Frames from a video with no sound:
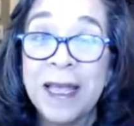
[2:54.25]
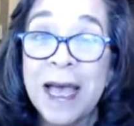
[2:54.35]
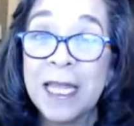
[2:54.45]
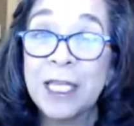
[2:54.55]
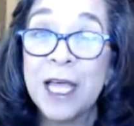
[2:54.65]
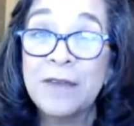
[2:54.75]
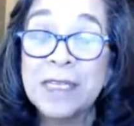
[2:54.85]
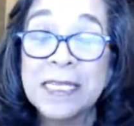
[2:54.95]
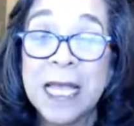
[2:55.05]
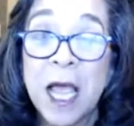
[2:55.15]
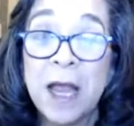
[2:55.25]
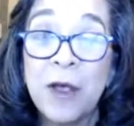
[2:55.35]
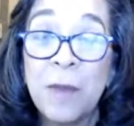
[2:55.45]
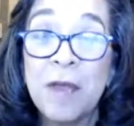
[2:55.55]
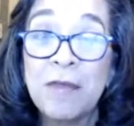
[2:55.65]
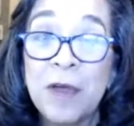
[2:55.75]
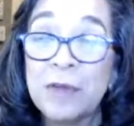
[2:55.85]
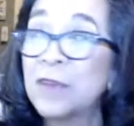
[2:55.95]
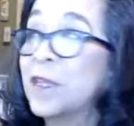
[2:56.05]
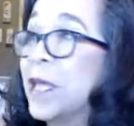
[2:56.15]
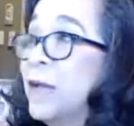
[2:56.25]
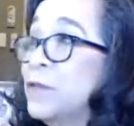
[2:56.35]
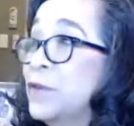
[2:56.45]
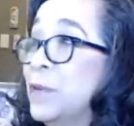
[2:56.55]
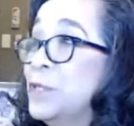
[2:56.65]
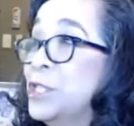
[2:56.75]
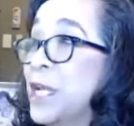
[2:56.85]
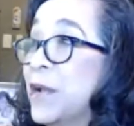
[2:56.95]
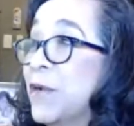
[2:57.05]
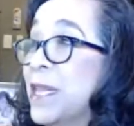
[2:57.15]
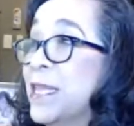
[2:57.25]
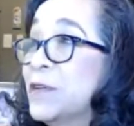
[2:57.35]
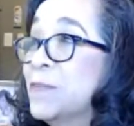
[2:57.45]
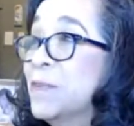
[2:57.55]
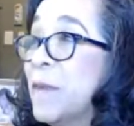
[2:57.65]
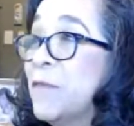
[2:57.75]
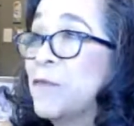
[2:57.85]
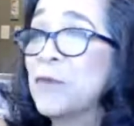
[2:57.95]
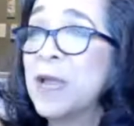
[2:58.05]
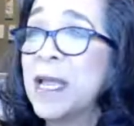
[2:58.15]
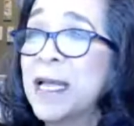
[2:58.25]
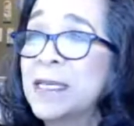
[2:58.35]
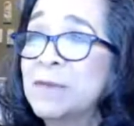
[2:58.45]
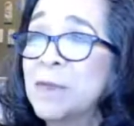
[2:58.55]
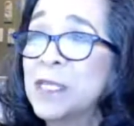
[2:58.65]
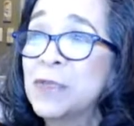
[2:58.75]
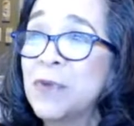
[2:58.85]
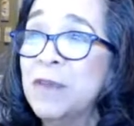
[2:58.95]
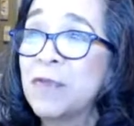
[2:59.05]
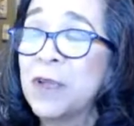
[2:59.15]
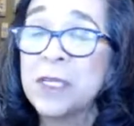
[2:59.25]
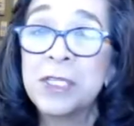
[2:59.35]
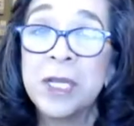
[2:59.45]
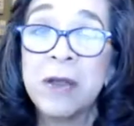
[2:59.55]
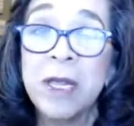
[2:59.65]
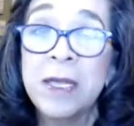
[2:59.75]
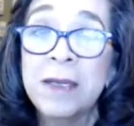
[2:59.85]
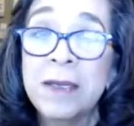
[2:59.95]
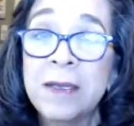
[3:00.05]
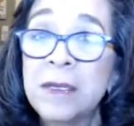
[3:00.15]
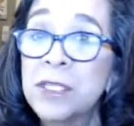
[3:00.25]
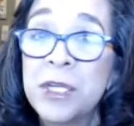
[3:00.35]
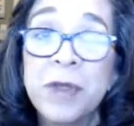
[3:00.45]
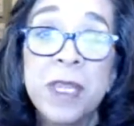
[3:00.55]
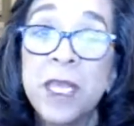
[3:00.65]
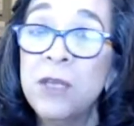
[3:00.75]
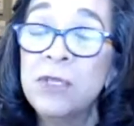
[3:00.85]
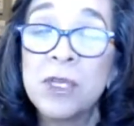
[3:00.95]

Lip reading: Love to say hi to all my folks in the live stream. Sherry, there's my friend, my sweet friend, Sherry. Sherry, thank you so